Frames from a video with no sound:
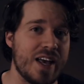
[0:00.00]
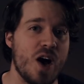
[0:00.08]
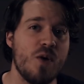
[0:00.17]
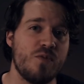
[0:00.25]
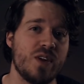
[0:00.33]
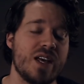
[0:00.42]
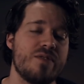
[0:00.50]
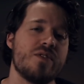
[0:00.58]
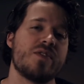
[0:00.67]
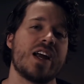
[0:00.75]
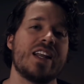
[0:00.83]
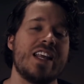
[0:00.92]
hopefully if
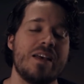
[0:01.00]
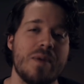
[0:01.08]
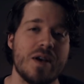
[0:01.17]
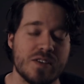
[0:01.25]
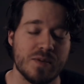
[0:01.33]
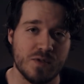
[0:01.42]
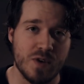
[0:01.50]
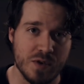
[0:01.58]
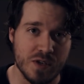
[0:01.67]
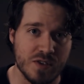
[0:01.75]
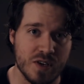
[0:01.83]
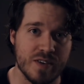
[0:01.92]
you've got an email
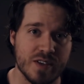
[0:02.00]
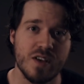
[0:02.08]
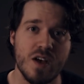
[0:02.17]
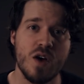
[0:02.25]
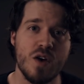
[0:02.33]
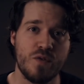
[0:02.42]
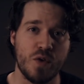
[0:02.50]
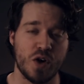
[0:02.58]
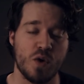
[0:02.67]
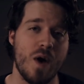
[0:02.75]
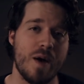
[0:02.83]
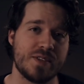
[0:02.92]
subscription service for
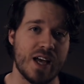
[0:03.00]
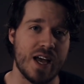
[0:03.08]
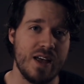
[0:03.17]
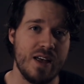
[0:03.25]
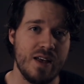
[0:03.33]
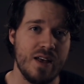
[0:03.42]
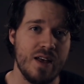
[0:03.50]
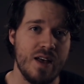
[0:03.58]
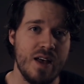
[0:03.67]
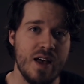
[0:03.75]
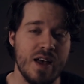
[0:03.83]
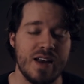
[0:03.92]
your website.
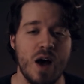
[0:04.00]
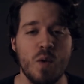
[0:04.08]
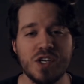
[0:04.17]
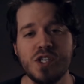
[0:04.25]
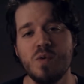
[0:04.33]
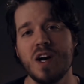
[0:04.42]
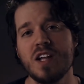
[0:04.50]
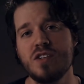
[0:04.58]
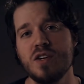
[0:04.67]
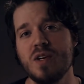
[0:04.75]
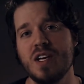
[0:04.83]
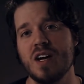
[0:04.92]
Now what you wanna
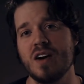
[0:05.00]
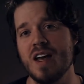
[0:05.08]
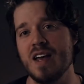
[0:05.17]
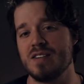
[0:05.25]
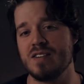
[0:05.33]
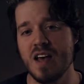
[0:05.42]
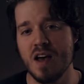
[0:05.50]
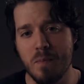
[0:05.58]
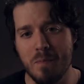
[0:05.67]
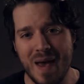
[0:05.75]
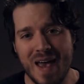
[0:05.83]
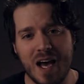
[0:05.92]
do here is
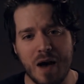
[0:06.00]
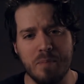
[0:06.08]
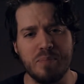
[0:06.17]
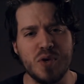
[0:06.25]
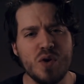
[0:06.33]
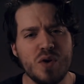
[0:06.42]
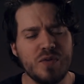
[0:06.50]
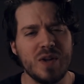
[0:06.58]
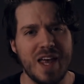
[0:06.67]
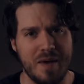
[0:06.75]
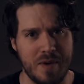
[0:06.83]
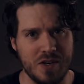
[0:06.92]
make a beautiful
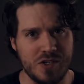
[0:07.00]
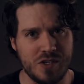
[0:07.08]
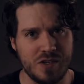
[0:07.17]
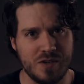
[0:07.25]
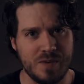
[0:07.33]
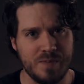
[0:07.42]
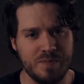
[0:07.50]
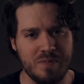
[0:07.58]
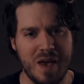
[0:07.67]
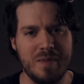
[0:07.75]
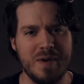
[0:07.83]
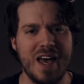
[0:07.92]
image,
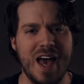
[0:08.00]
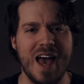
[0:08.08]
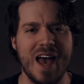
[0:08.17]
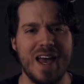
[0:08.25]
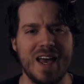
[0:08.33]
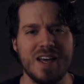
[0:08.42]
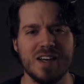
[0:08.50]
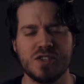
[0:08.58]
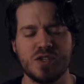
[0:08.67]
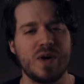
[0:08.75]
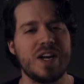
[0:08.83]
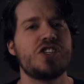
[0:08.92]
maybe a
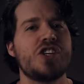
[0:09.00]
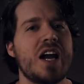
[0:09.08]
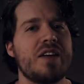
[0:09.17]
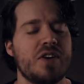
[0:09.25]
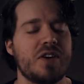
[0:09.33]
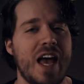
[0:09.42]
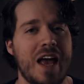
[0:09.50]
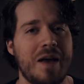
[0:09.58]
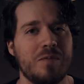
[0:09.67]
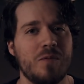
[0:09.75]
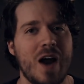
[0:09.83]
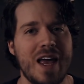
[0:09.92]
screenshot of your game,
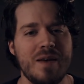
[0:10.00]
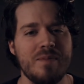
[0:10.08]
right?